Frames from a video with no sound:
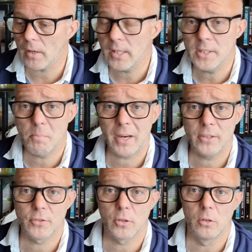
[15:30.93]
kids are back
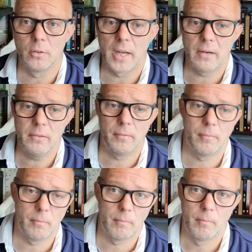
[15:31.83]
at school now,
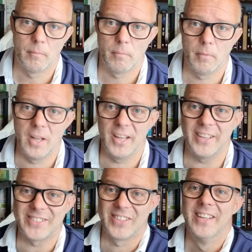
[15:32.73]

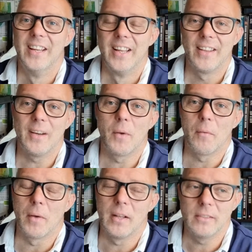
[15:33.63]
which that
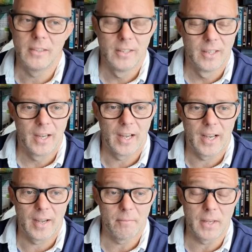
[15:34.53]
went well.
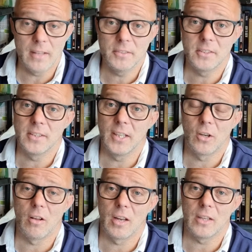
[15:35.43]
The eldest is in
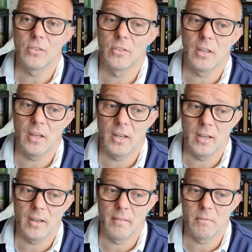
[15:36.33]
college,
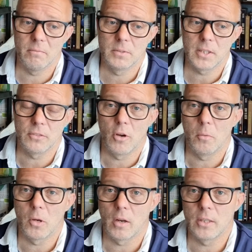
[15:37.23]
sixth
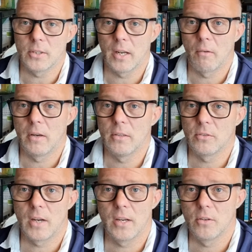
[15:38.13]
form college now, and he's
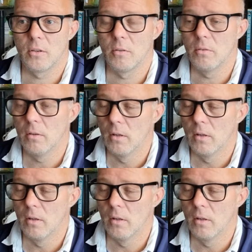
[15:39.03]
trying to do...